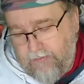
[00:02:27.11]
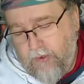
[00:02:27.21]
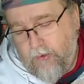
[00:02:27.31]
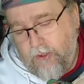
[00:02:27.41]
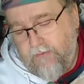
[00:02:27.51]

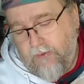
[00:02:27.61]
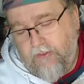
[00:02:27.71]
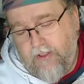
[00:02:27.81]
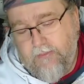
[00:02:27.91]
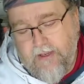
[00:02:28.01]
Not sure if you'll
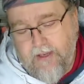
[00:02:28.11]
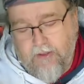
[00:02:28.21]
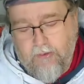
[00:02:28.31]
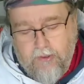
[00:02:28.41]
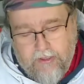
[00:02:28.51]
see them here,
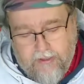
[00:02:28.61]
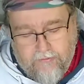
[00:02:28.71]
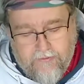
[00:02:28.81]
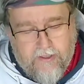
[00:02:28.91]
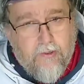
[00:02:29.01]
they were on the
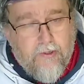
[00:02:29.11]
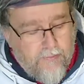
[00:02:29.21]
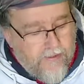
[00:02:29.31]
little video at the